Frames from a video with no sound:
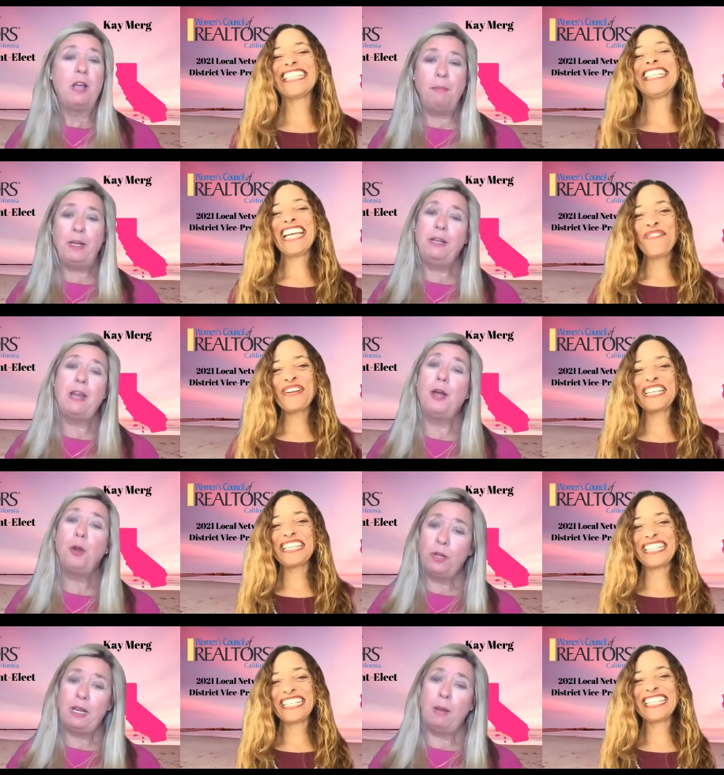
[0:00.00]
Speaker 1: I mean, not
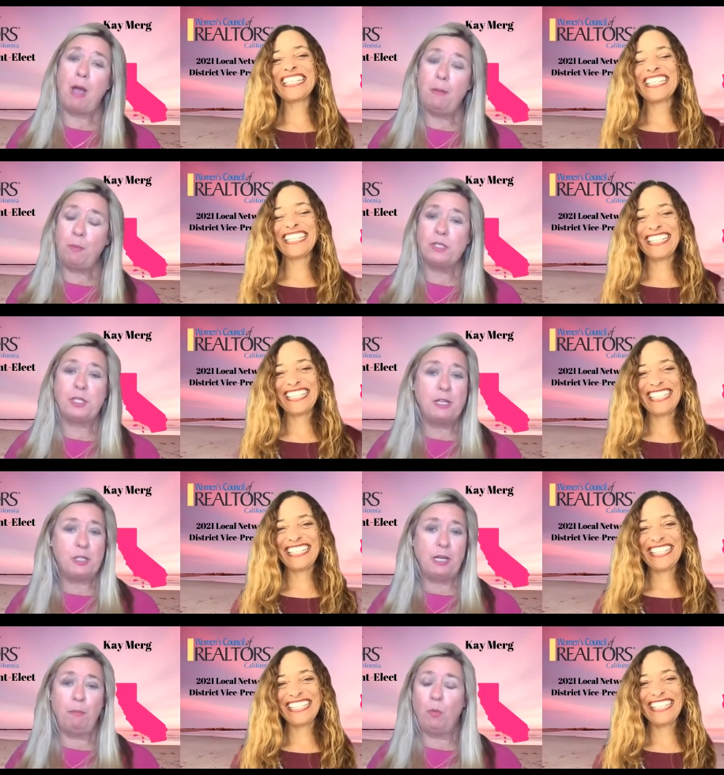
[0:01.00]
only am I
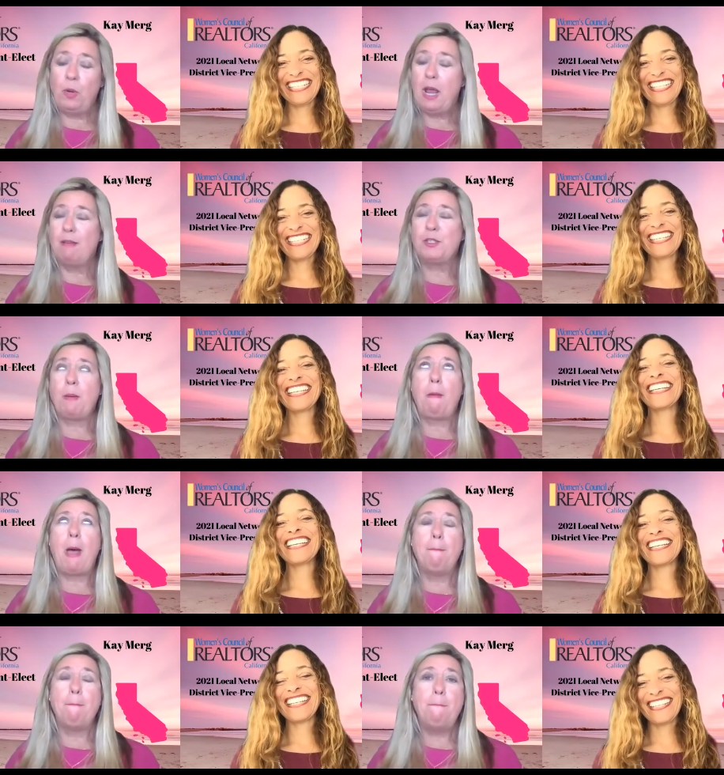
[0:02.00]
presenting, but we have some
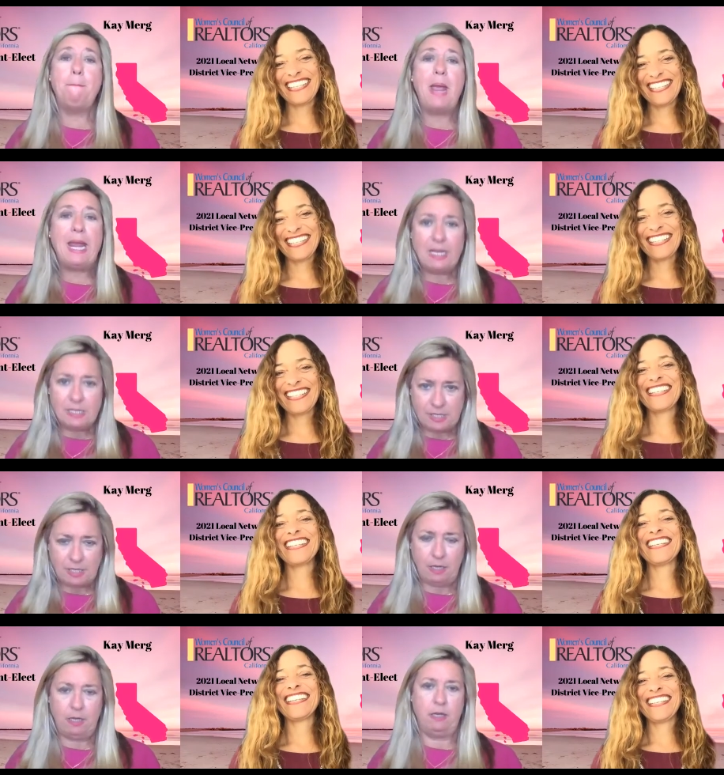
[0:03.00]

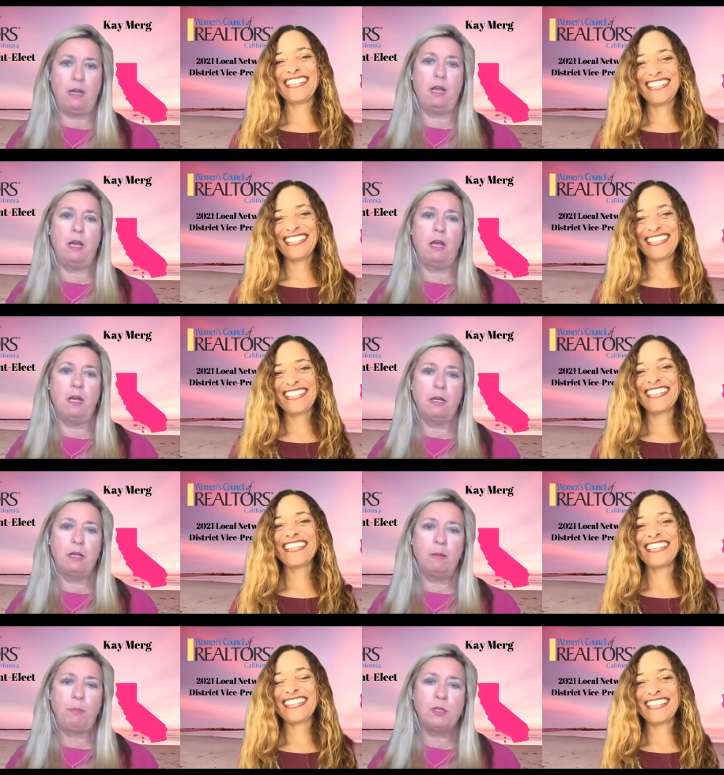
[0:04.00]
amazing uh,
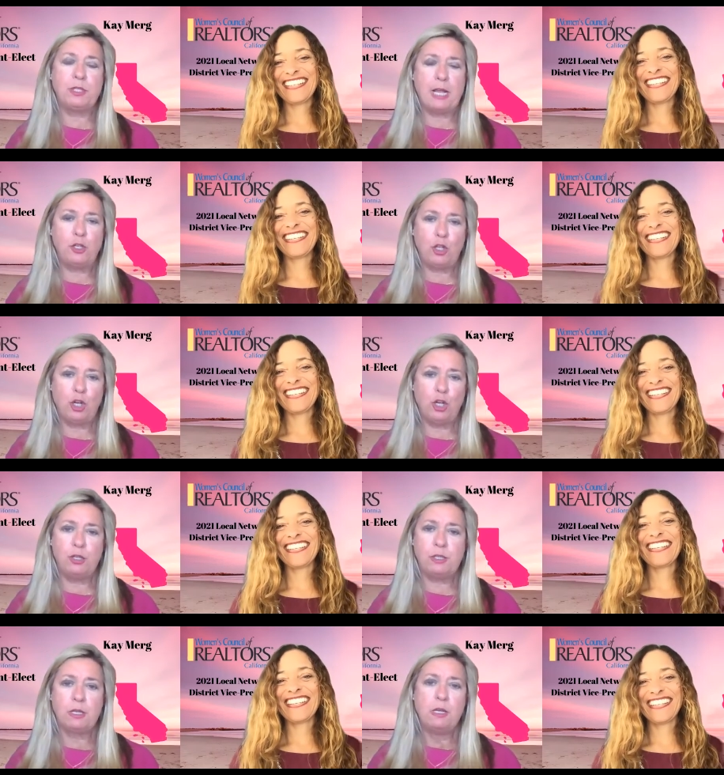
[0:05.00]

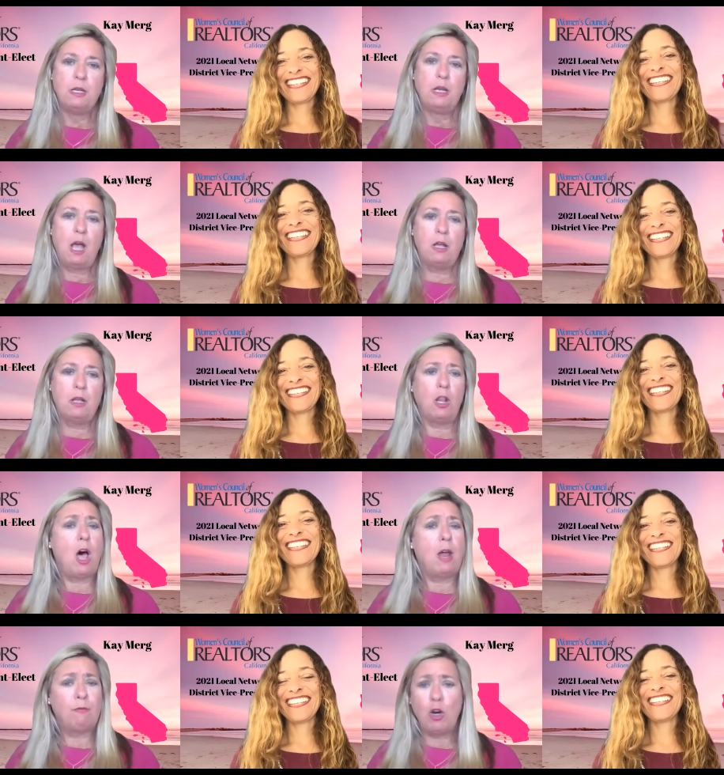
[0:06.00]
presenters uh, a
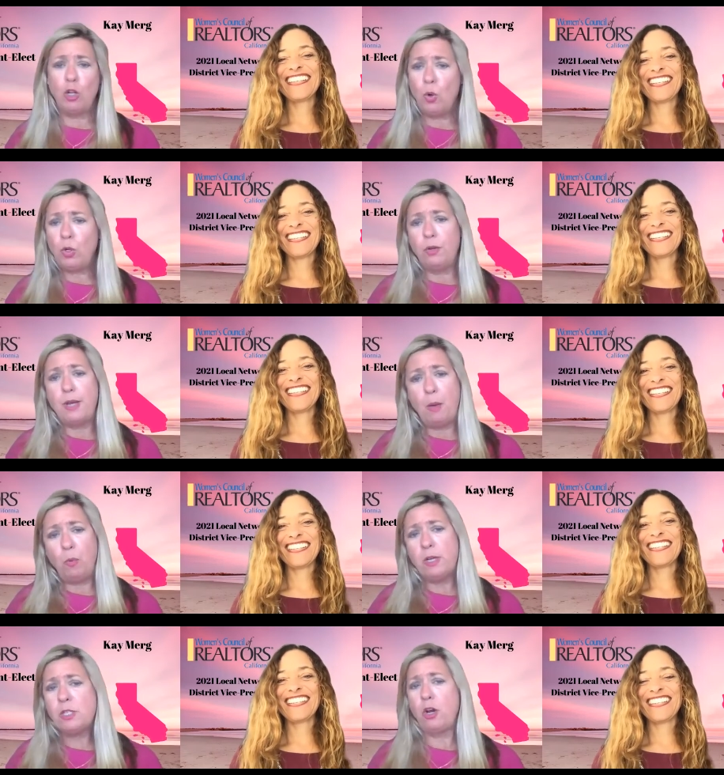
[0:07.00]
lot of our local
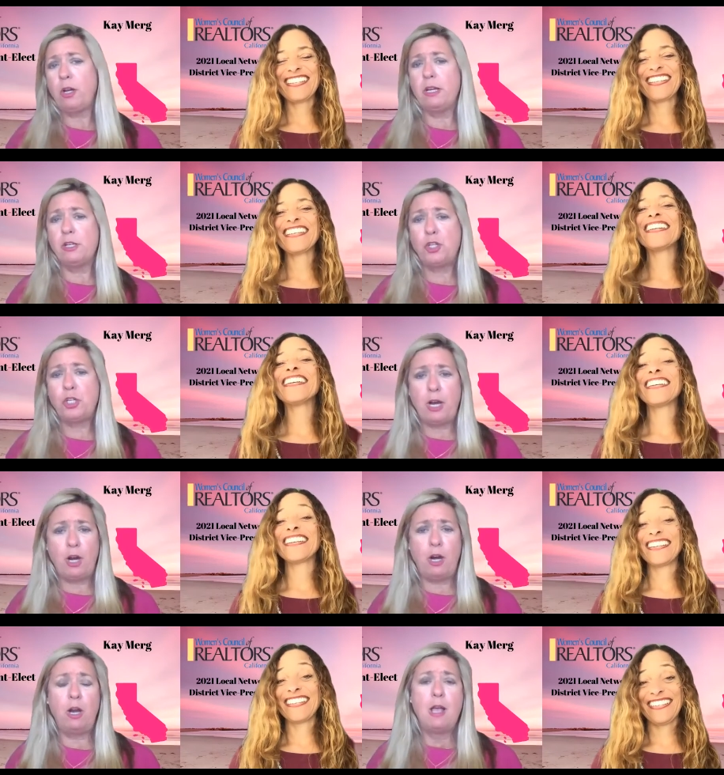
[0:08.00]
networks are going to
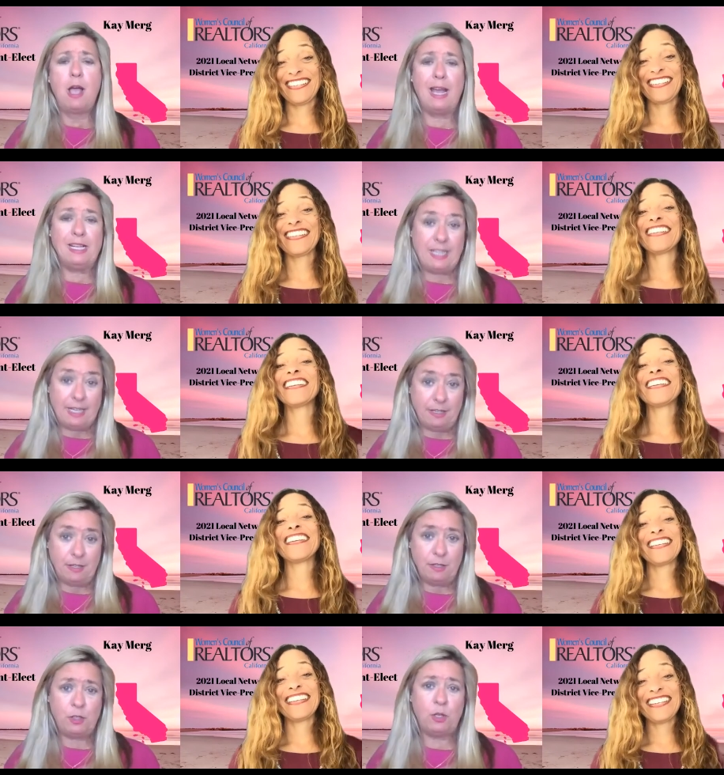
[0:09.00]
share
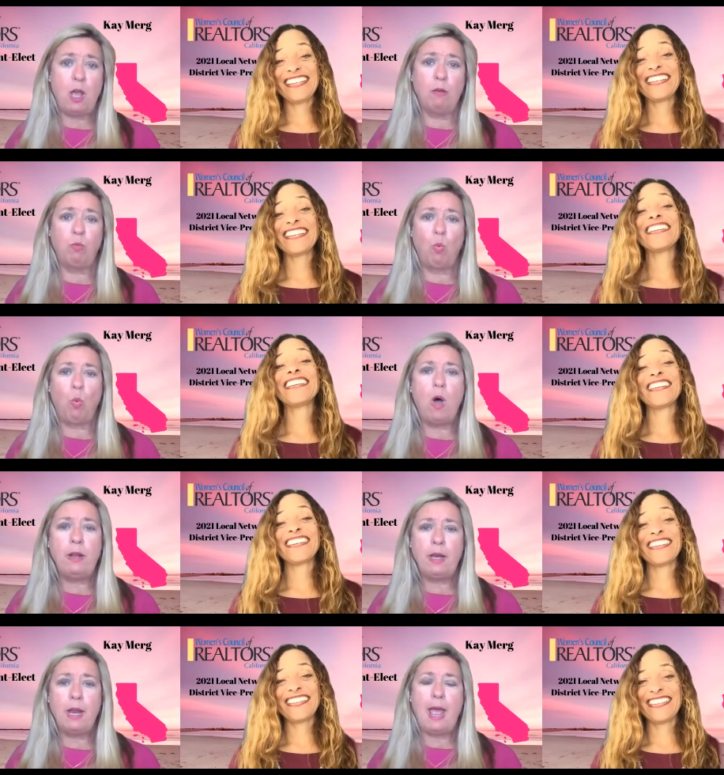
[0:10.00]
ideas of
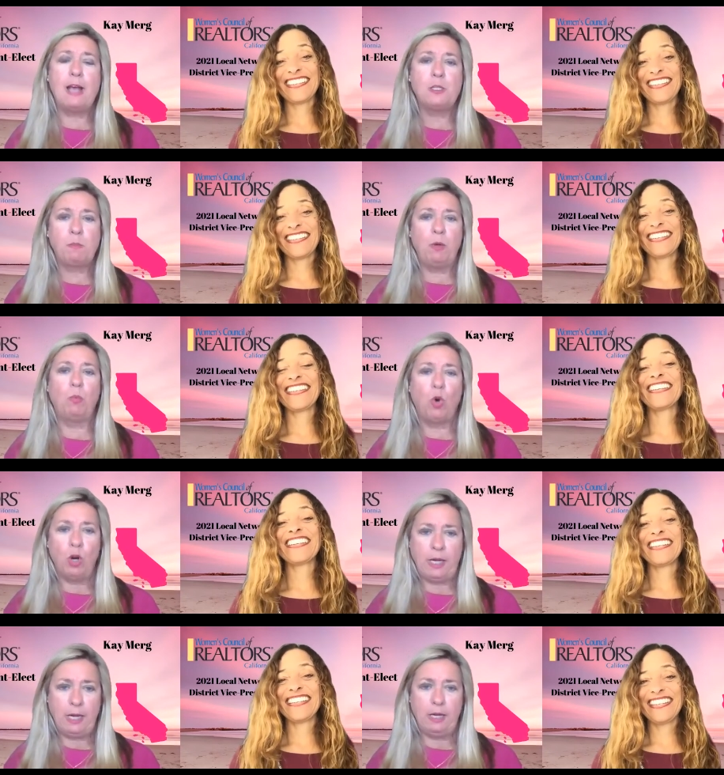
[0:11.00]
what has been
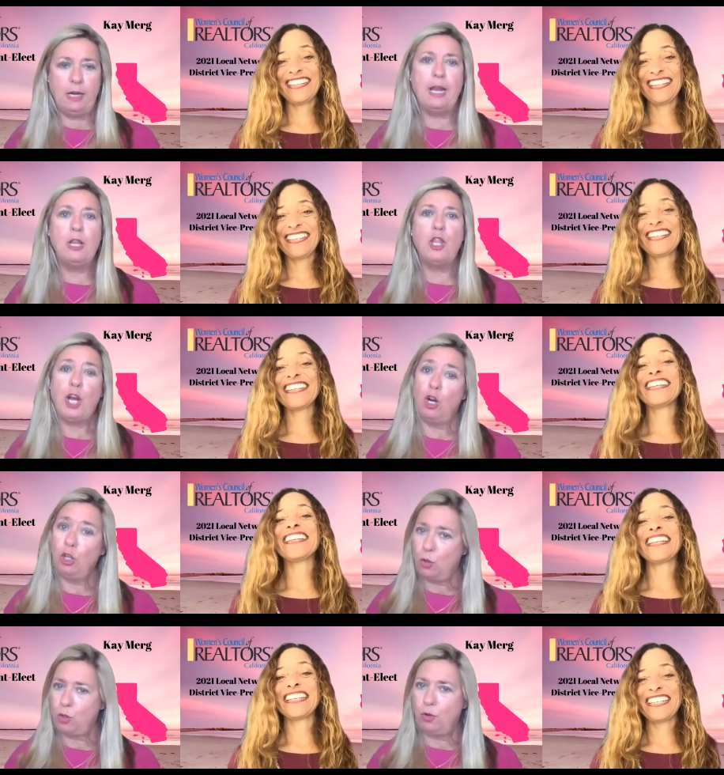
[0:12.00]
working in their
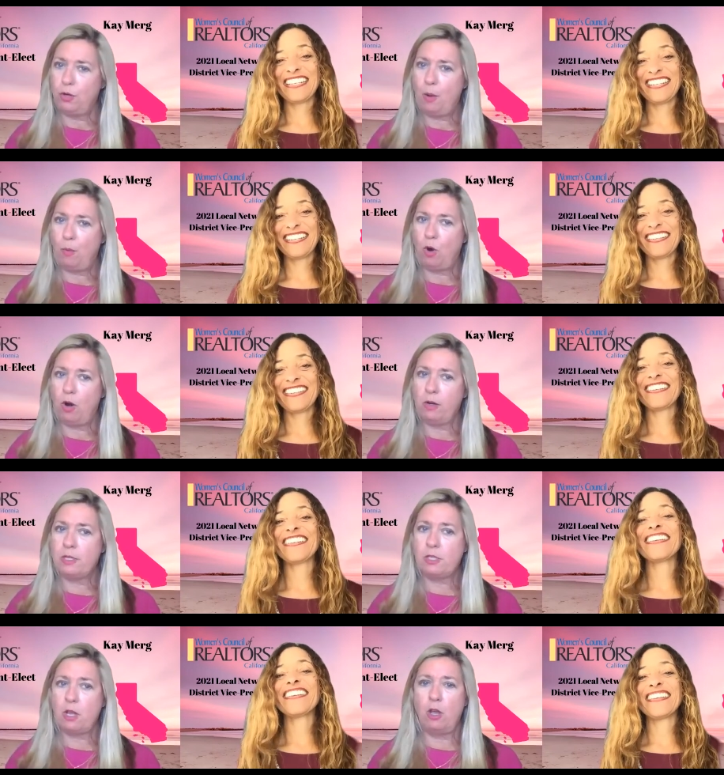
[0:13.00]
local network.
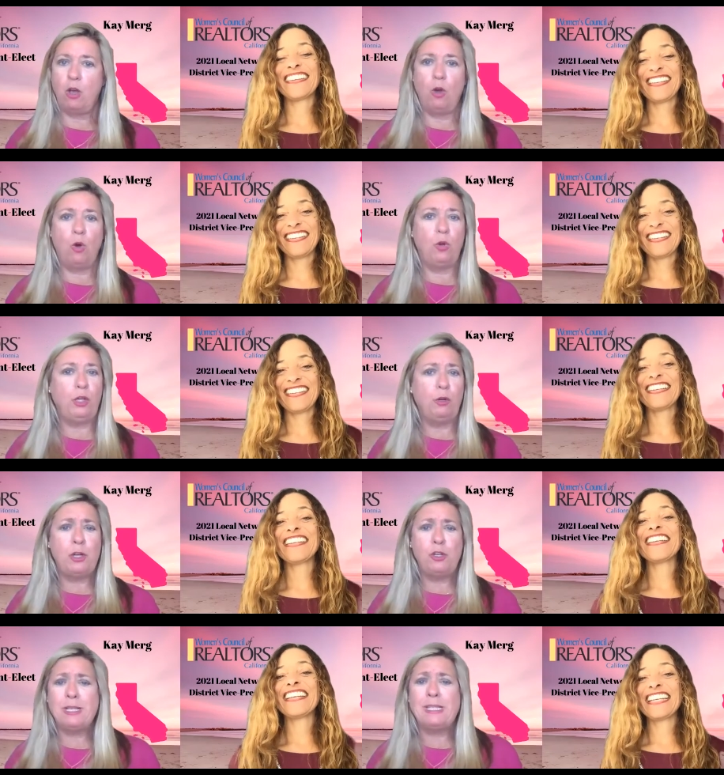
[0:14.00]
So you
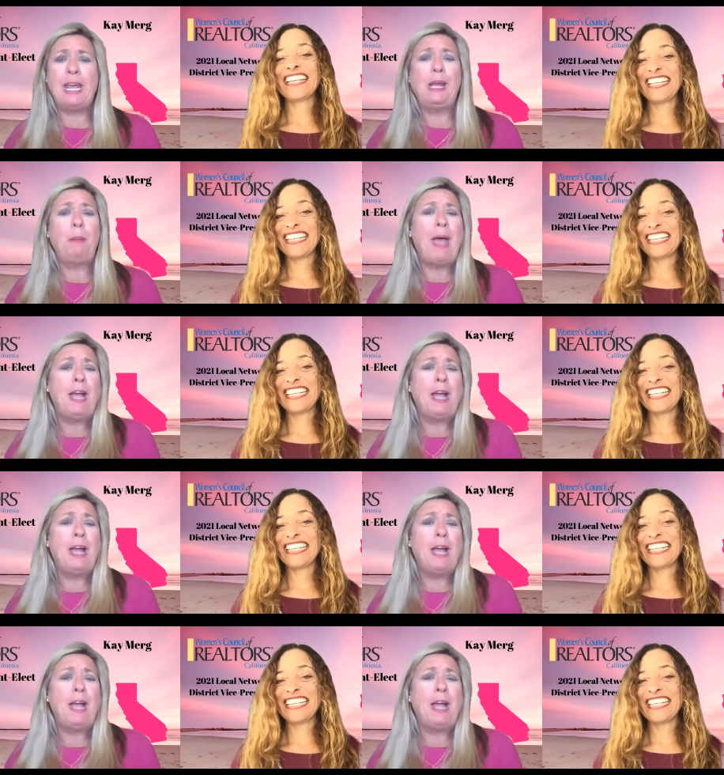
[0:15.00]
can just take